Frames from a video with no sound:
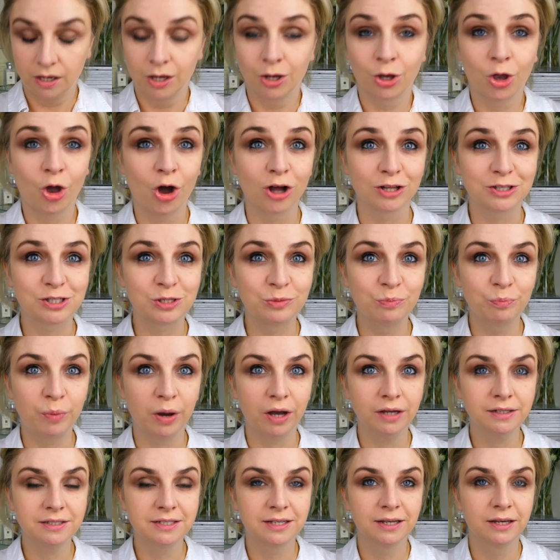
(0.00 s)
cotton
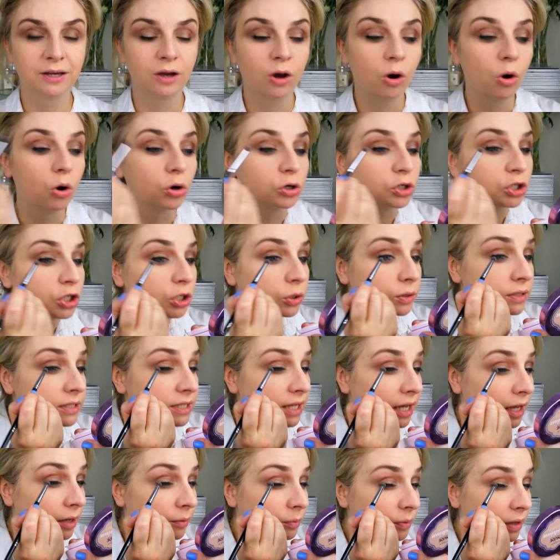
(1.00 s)
bud or
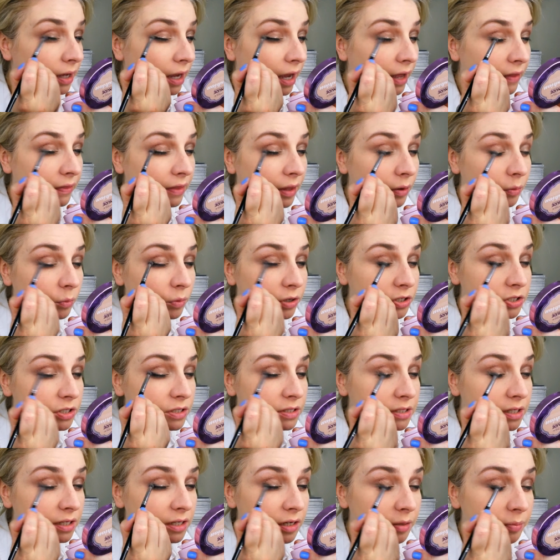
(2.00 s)
Q-tip, and then we're
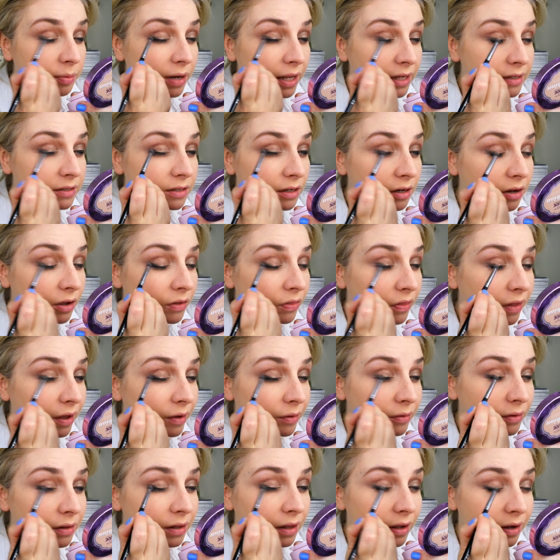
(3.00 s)
just going to blend along
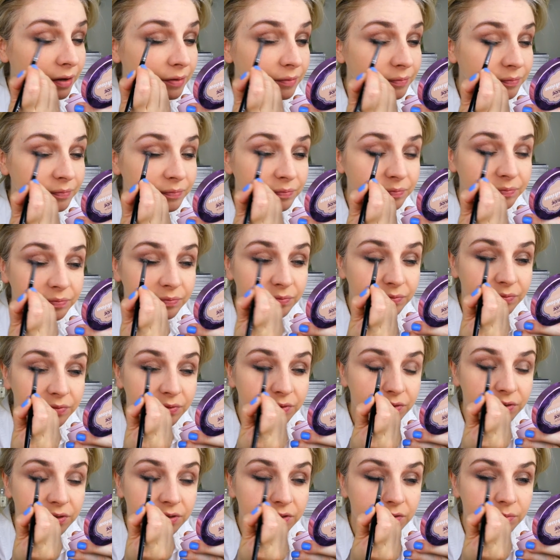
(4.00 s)
that line.
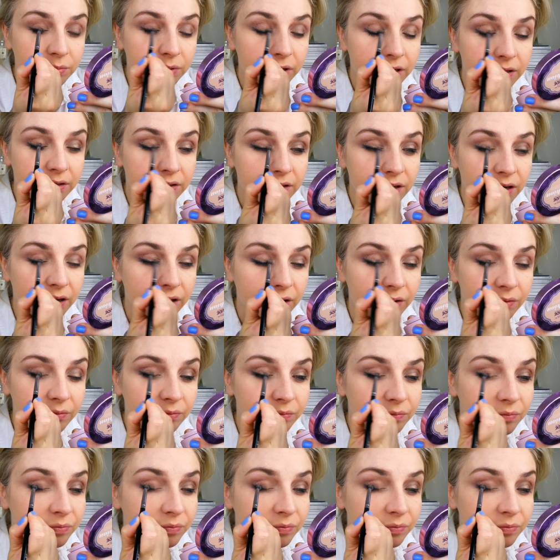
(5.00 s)
Just blend it out.